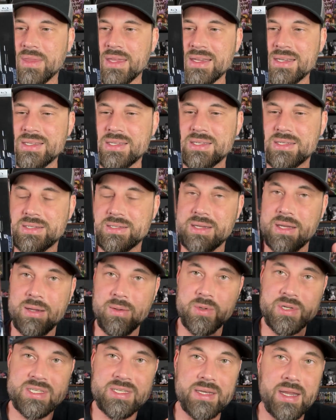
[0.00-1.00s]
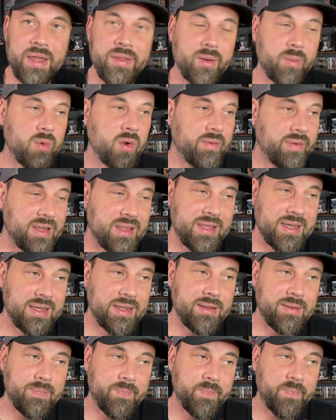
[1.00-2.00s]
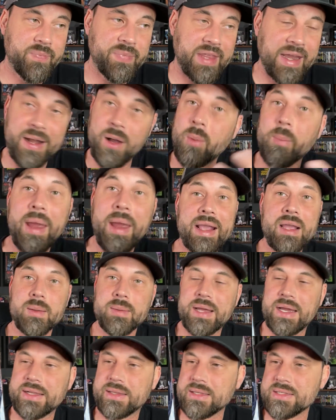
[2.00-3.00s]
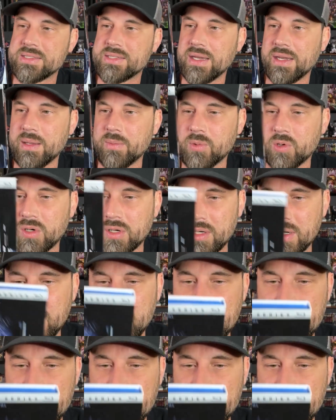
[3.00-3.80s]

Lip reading: This was another movie that they don't them like this anymore.